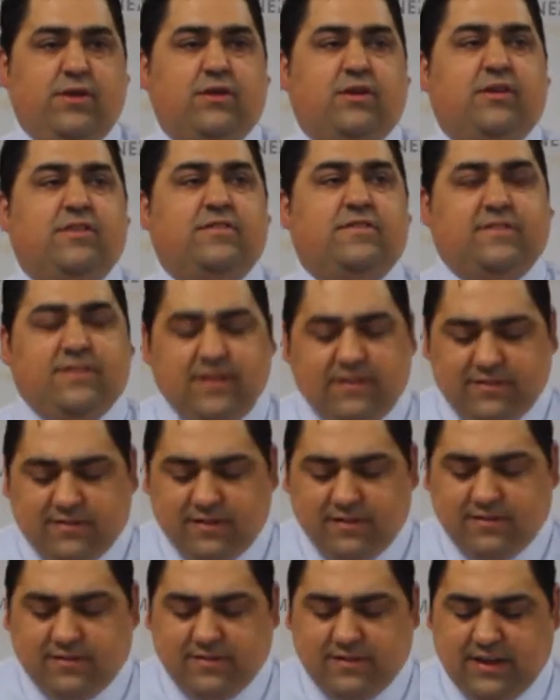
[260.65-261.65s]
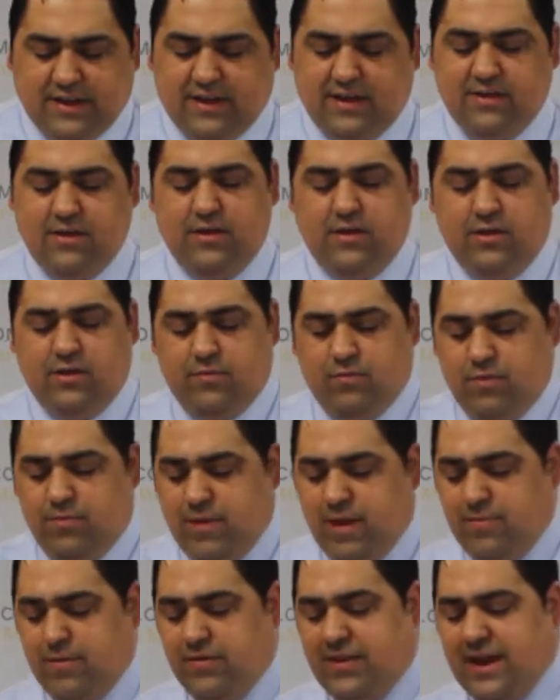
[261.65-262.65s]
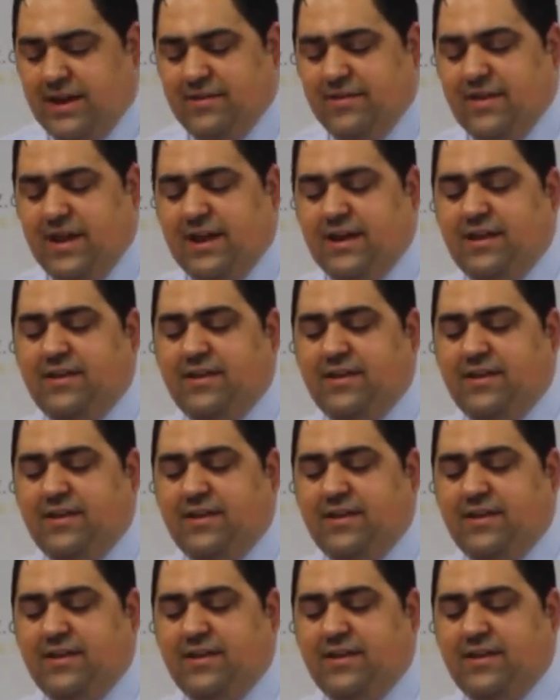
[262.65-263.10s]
Consistency, remember that